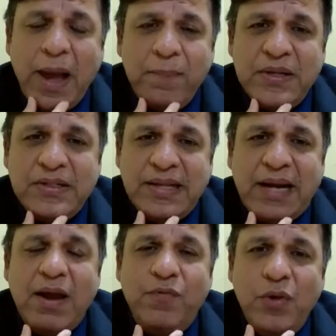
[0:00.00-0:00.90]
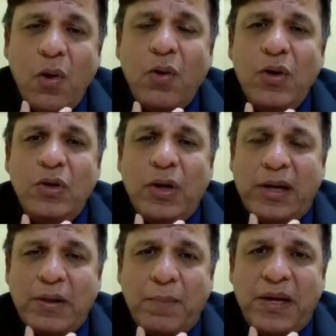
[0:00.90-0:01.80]
happens is that if you're going to look
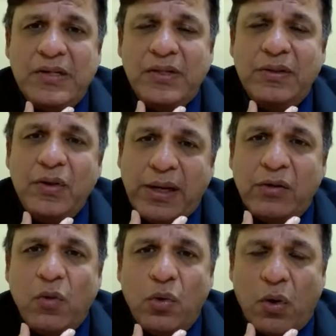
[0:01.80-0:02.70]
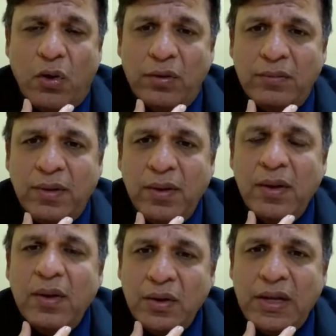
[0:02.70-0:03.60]
at the petition, you can go wrong.
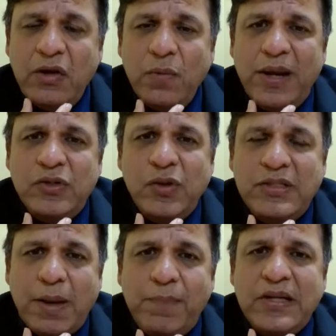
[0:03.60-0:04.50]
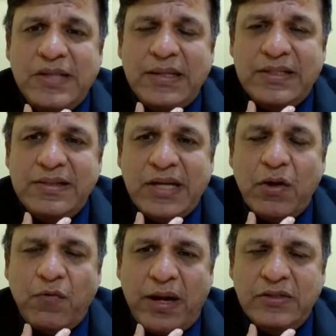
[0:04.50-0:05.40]
You need to make sure a separate set
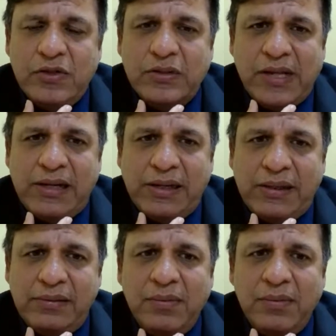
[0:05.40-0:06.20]
of eyes looks at it.